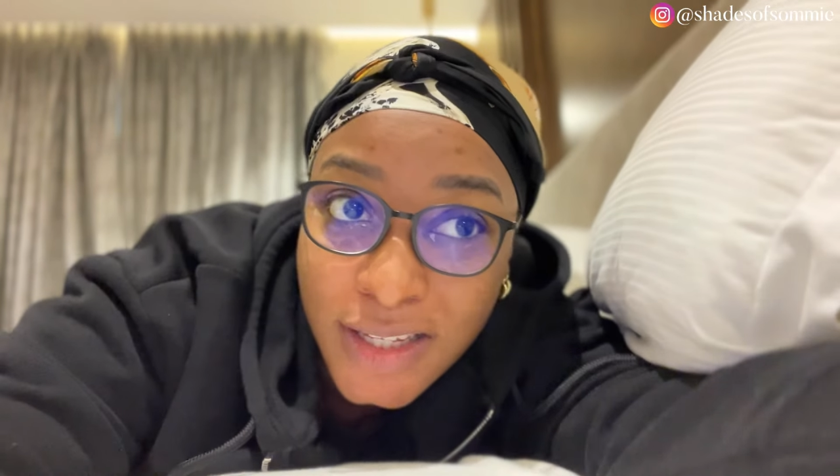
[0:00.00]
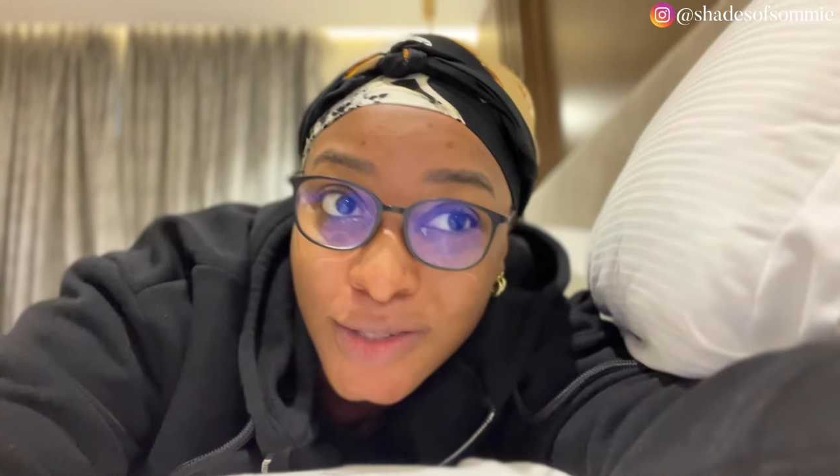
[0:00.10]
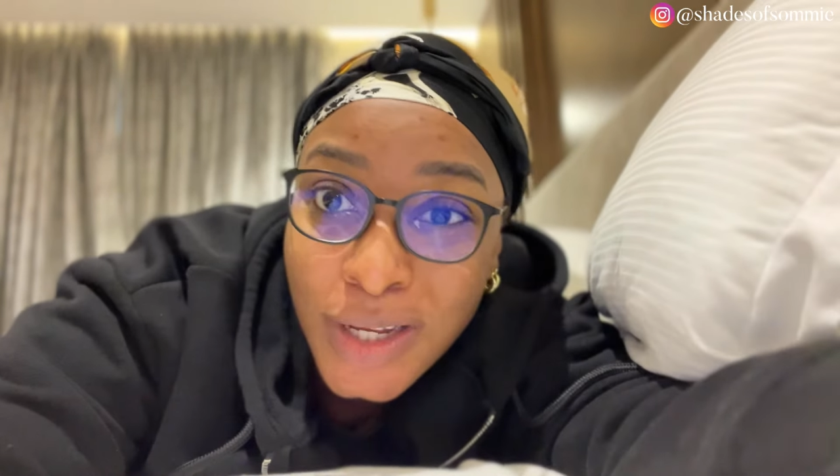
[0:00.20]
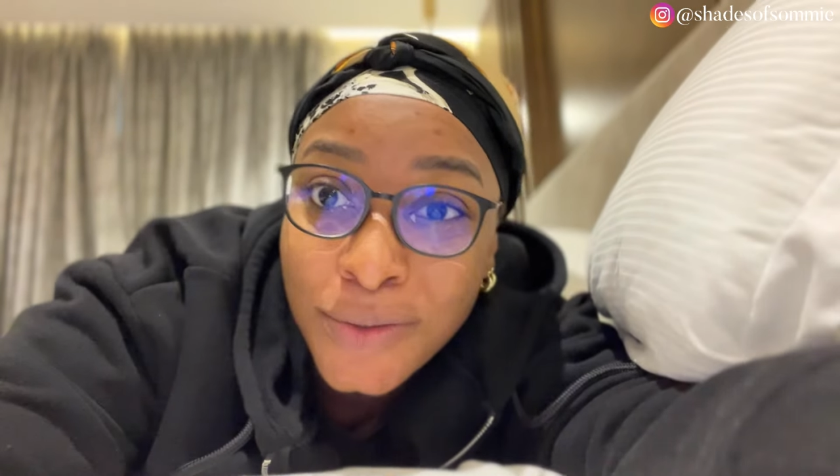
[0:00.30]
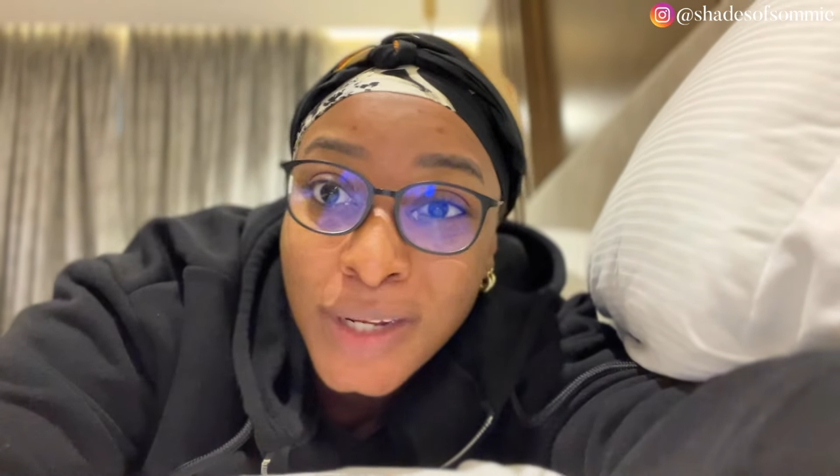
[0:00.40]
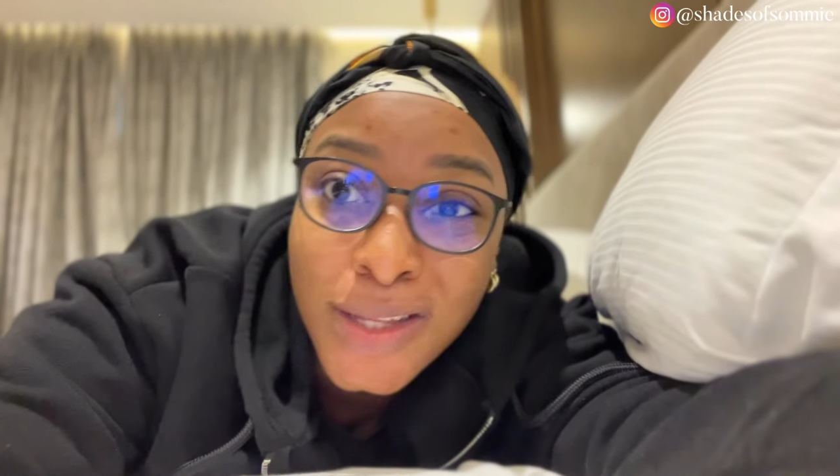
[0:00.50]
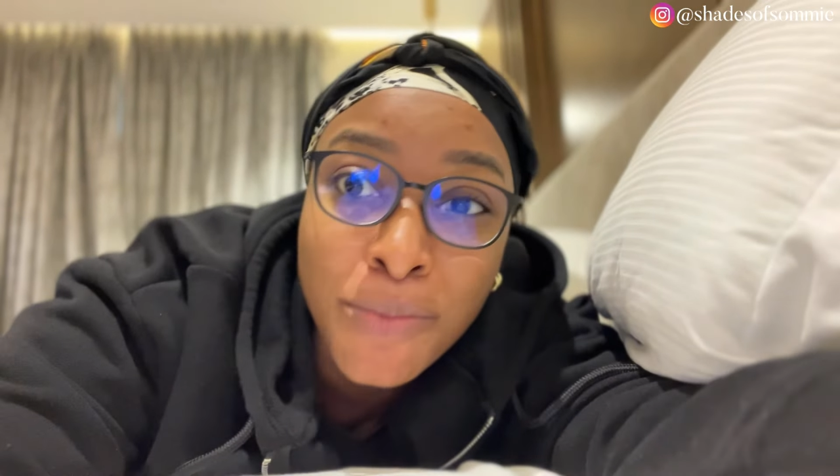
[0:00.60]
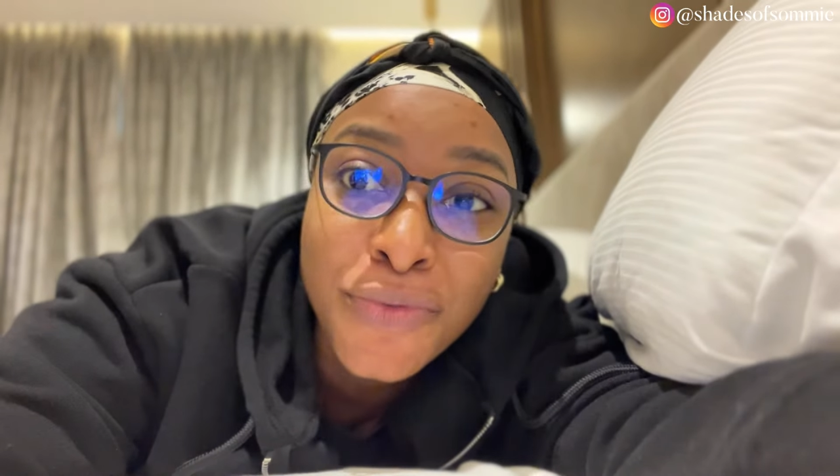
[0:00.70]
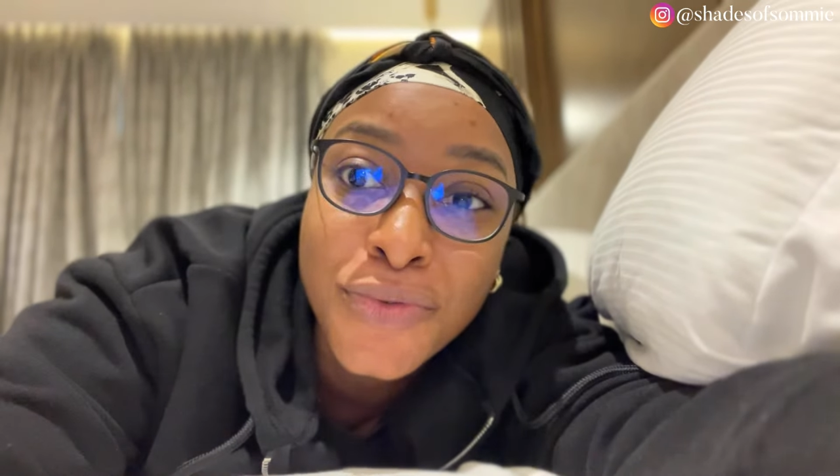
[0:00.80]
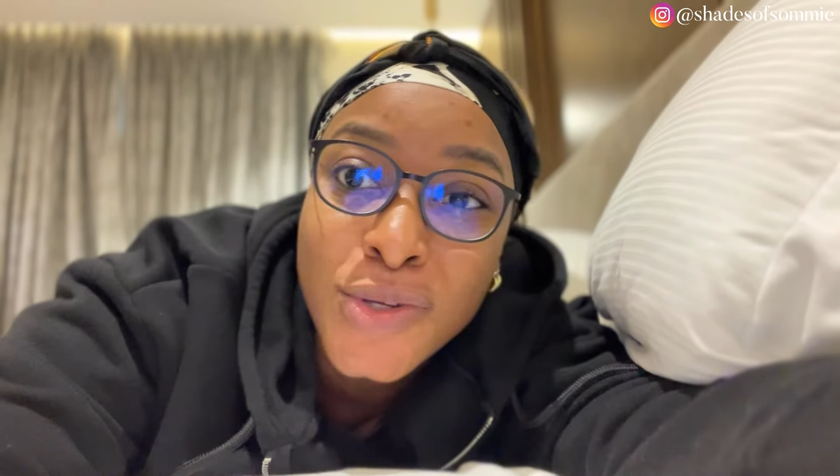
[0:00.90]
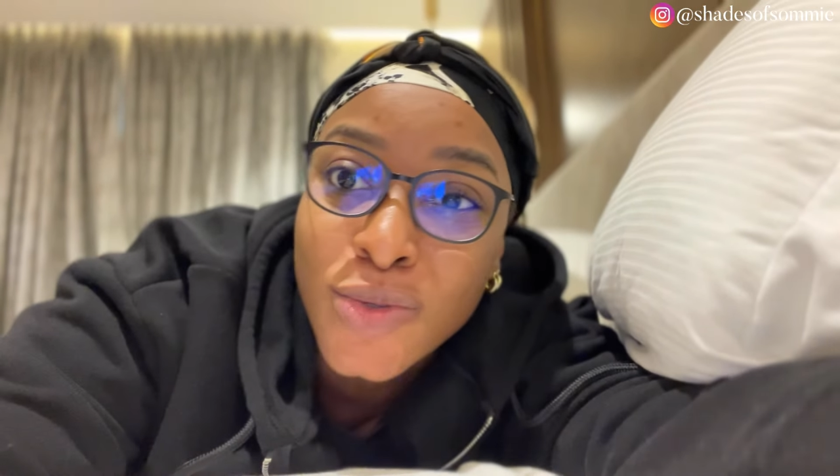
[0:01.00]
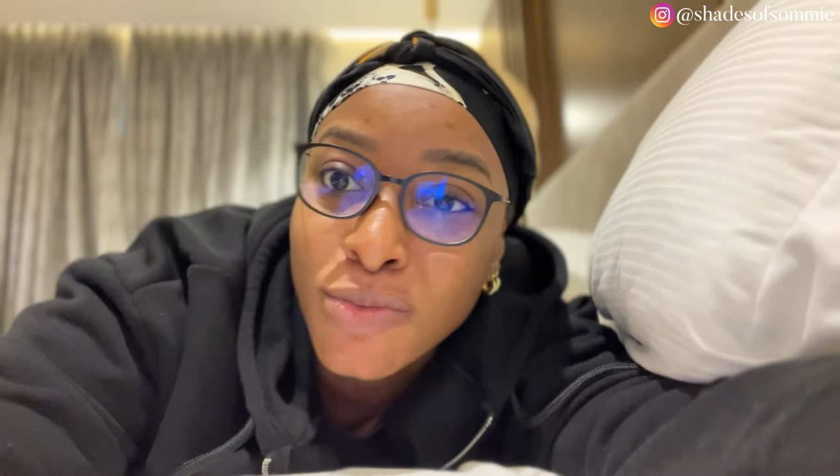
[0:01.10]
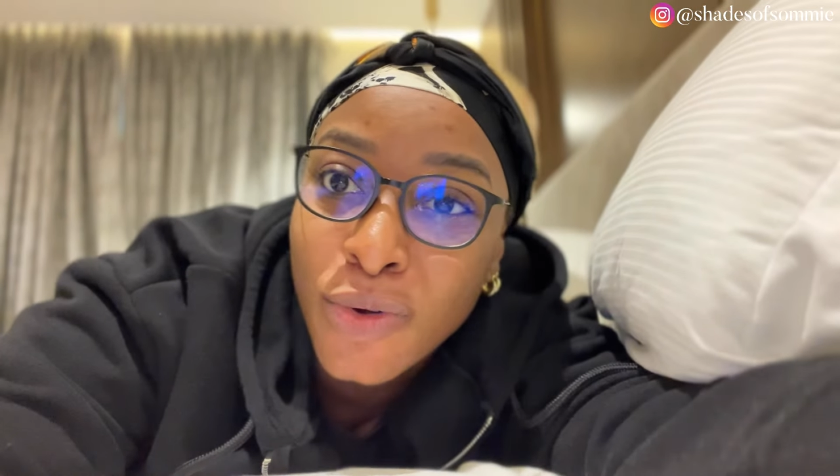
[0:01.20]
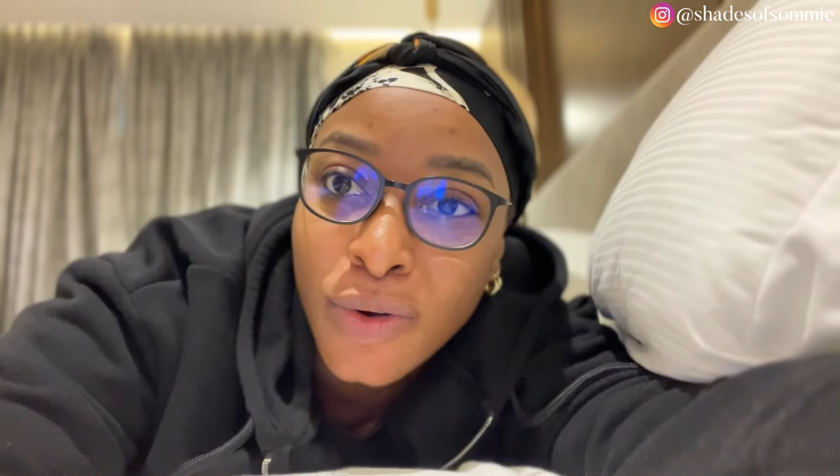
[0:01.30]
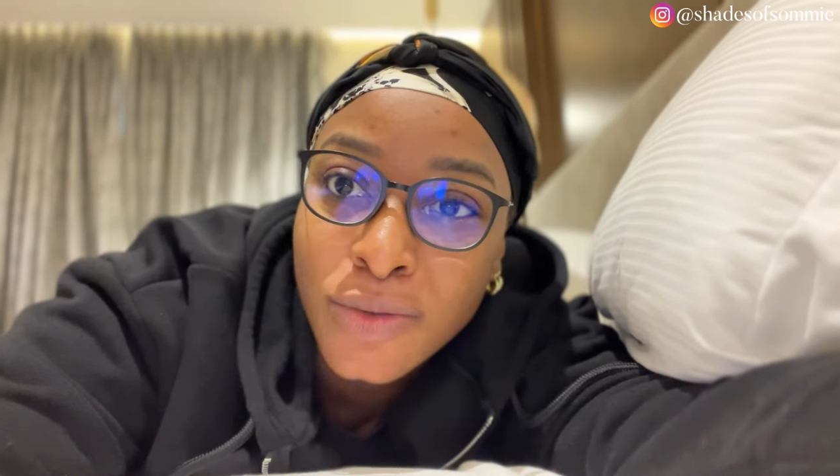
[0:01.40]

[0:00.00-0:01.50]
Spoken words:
So I know that I'm free tomorrow.